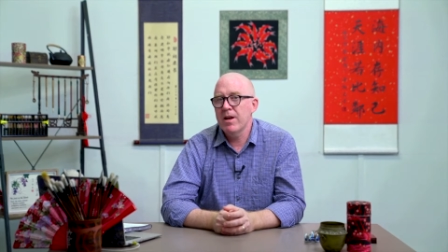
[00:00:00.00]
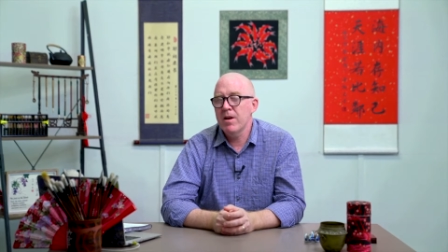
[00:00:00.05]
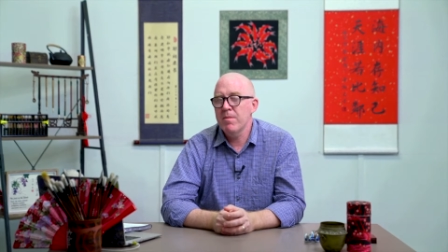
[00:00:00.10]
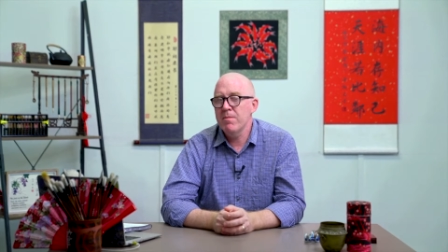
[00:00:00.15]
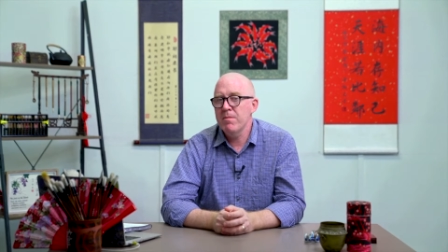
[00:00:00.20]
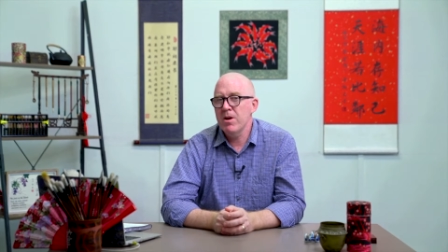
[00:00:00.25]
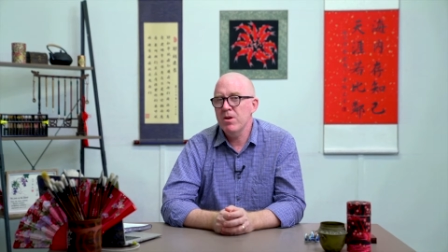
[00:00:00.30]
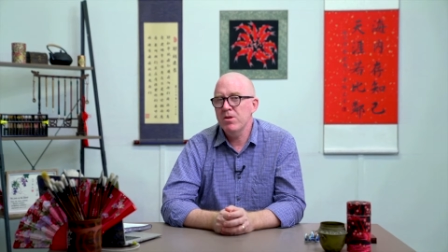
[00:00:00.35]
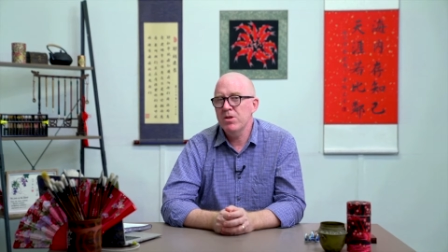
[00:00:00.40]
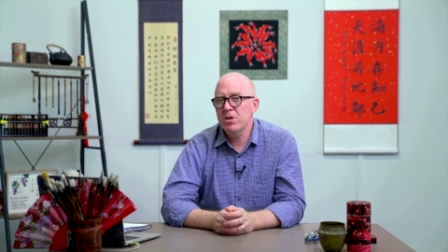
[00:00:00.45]

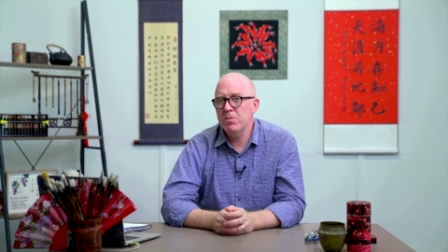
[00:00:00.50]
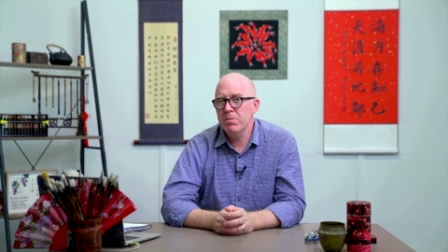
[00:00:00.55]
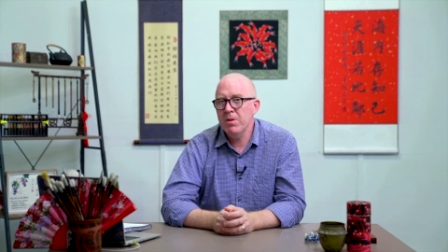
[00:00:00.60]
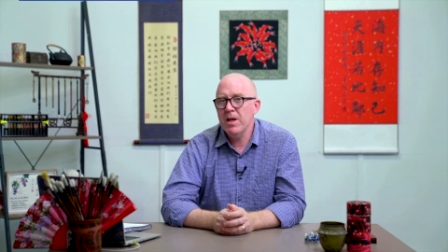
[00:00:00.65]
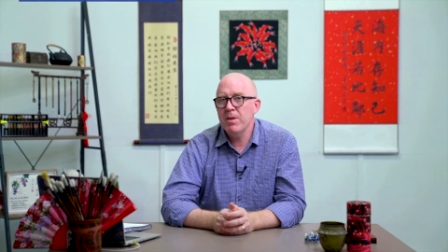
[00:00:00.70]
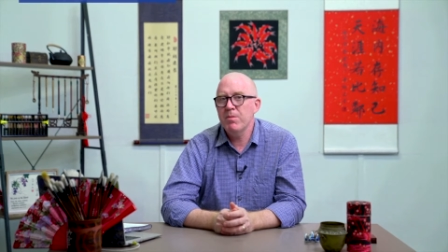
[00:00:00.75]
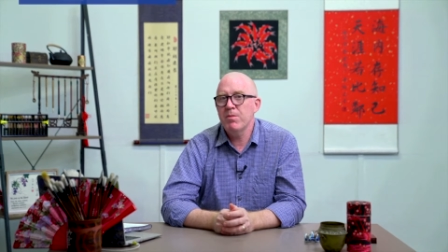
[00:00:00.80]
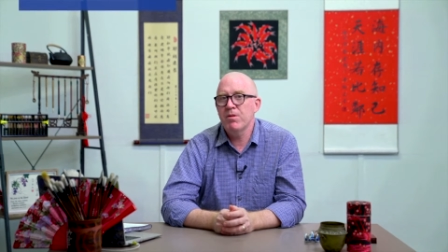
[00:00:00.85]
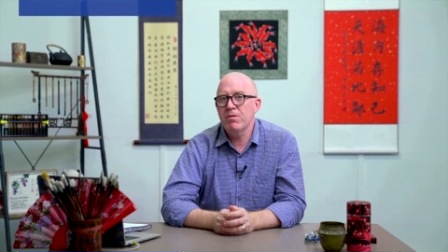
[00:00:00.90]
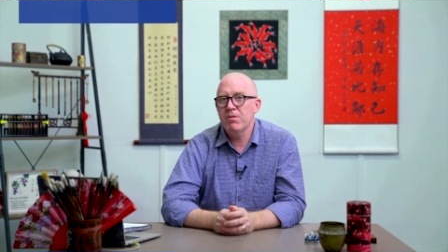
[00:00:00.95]
and most
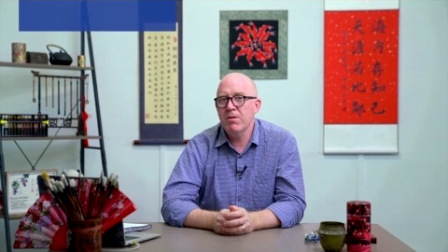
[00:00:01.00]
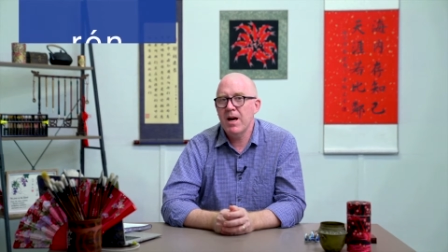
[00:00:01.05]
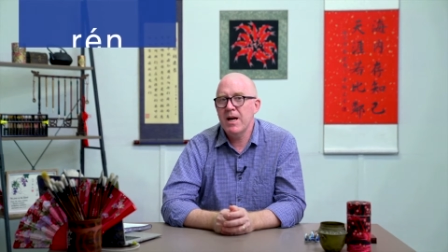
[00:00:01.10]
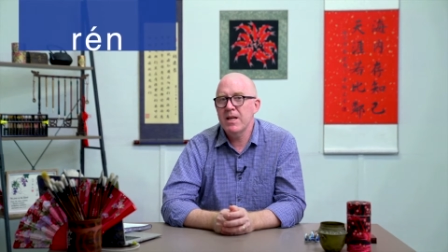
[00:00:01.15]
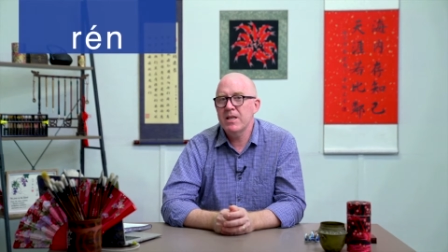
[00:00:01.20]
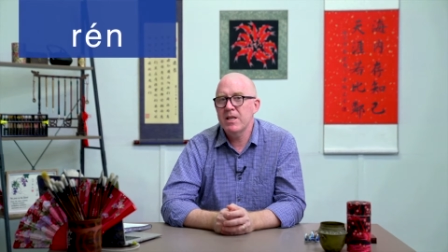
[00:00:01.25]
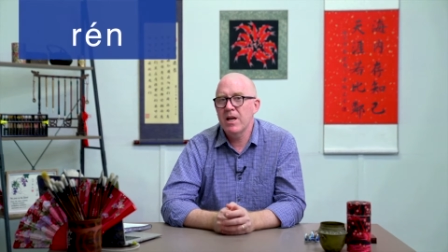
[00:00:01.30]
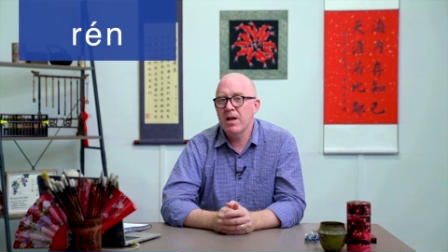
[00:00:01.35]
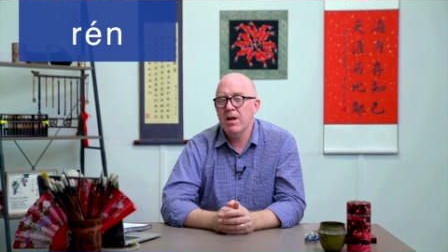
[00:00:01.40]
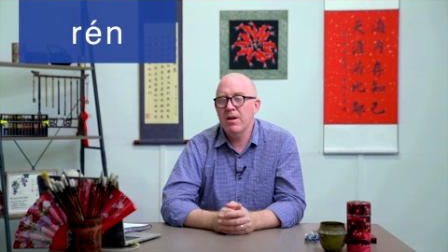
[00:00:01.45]
people
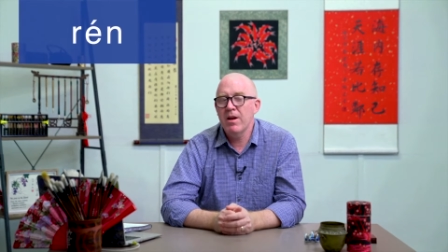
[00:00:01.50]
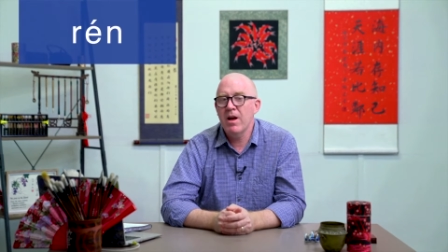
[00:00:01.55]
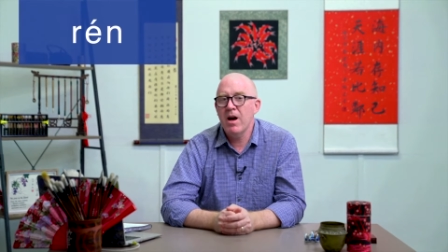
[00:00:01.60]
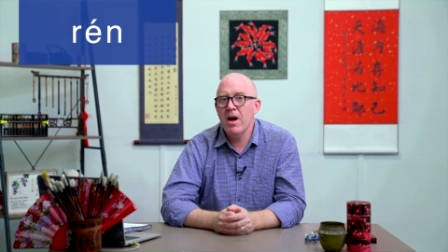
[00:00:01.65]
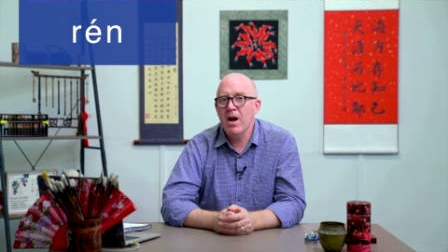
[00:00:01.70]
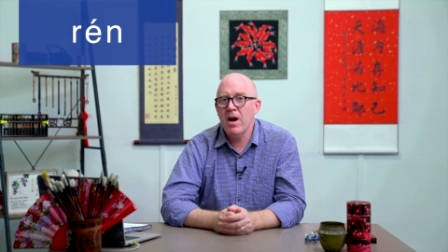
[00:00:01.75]
write down